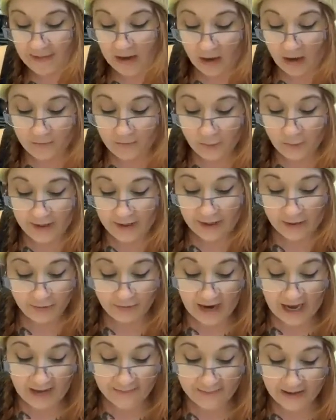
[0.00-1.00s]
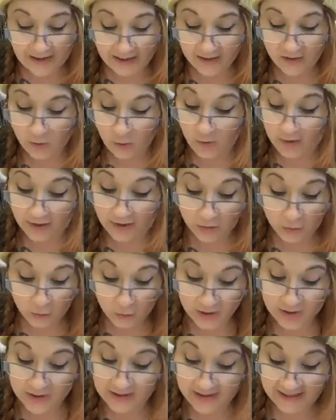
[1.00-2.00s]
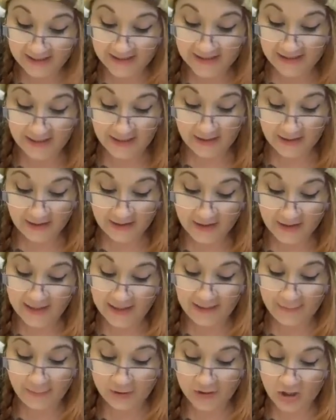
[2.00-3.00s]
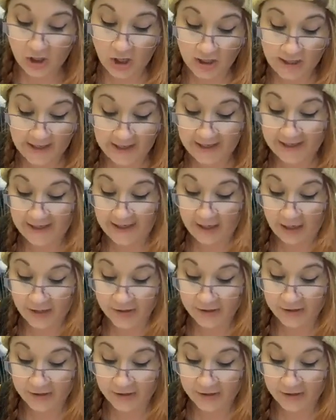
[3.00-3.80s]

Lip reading: Malfoy, Crabbe, and Goyle weren't listening. They were talking in an